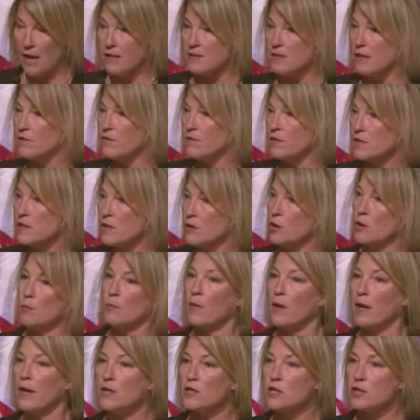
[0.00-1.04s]
As I visit
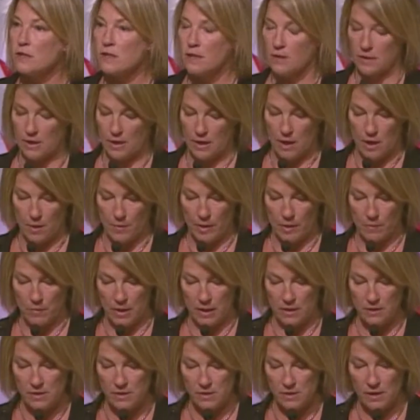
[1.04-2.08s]
your branches in the coming
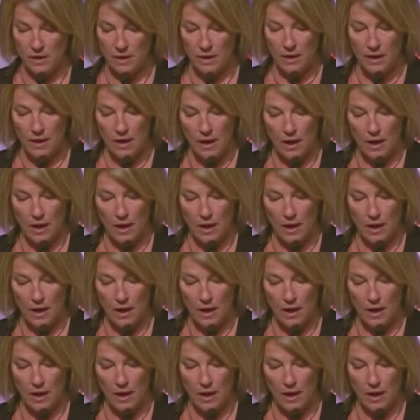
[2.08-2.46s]
months,